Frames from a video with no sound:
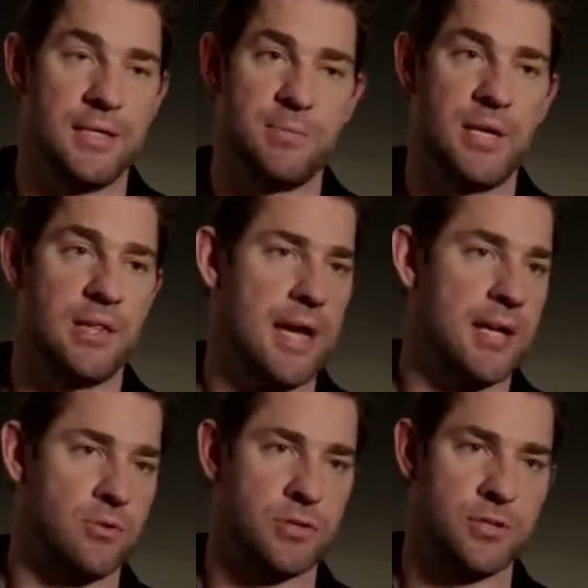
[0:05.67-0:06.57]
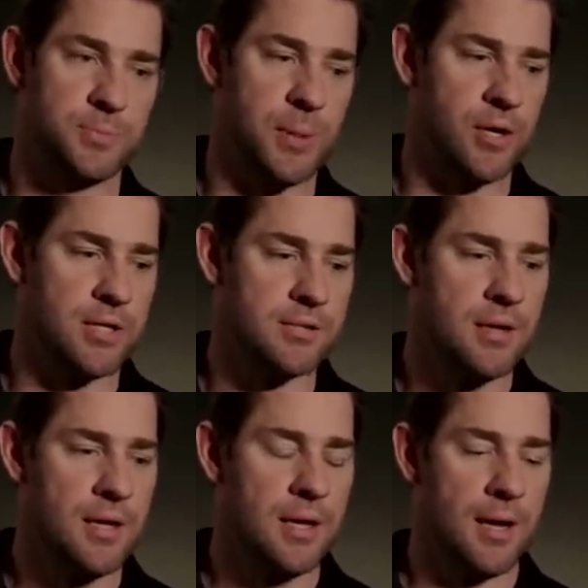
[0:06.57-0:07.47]
to be a theatrical experience,
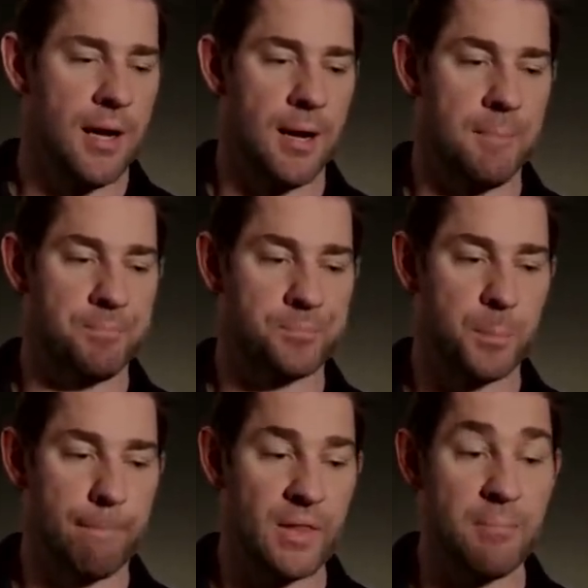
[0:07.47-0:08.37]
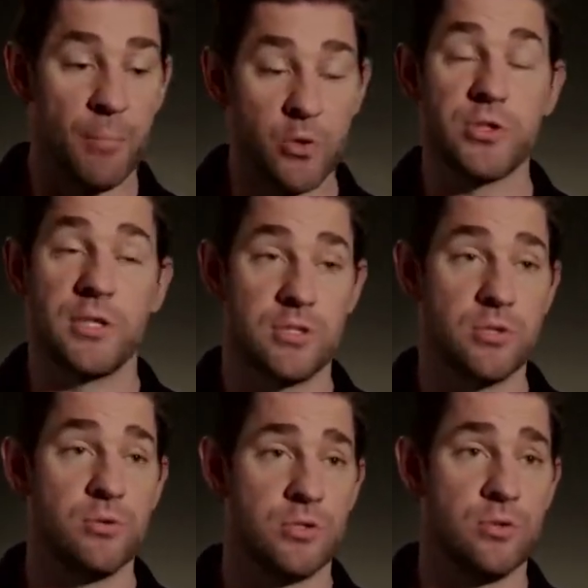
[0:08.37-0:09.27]
and mostly
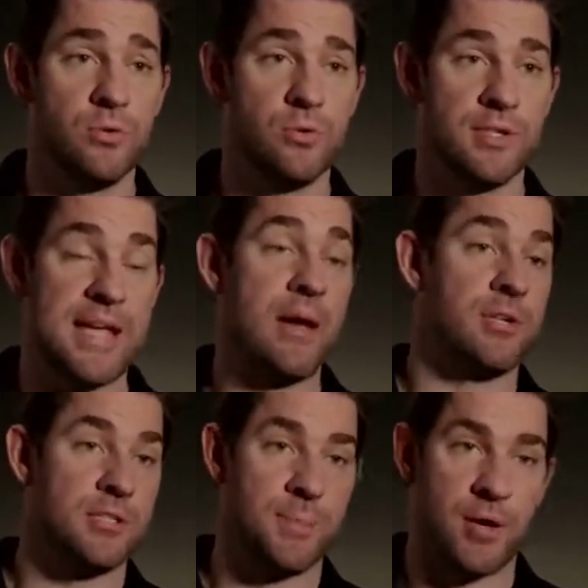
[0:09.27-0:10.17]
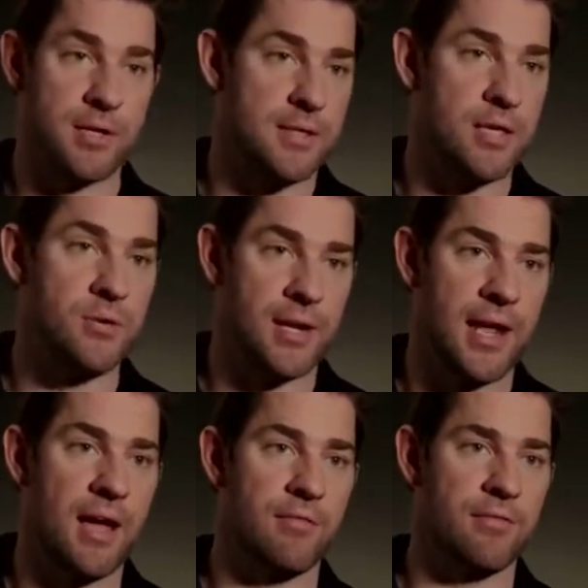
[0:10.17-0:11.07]
due to the sound experience that you can
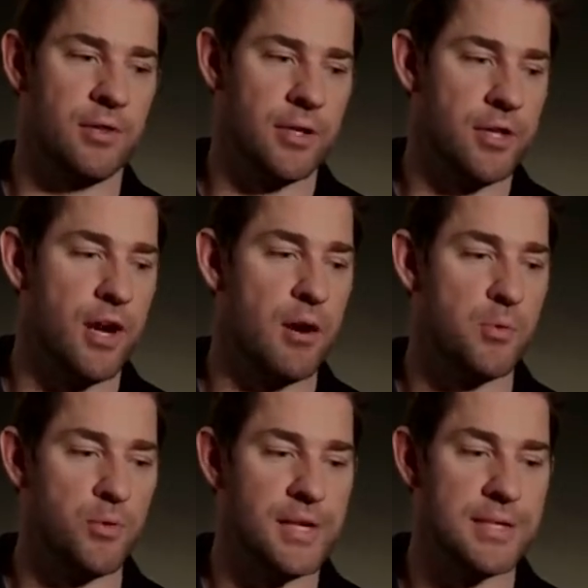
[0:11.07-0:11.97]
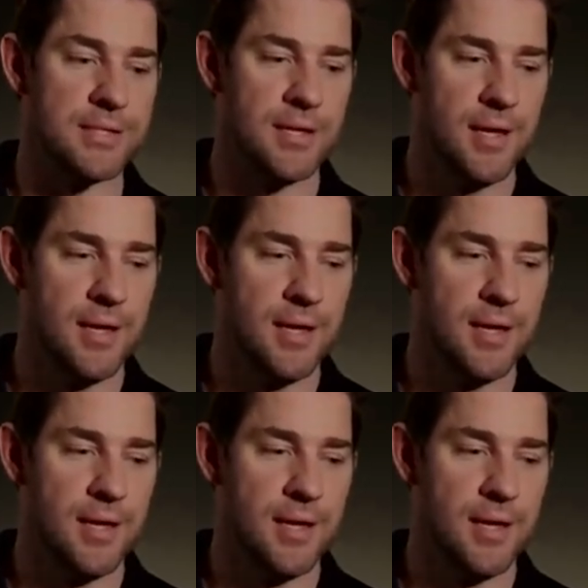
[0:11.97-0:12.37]
have. Clearly, our movie is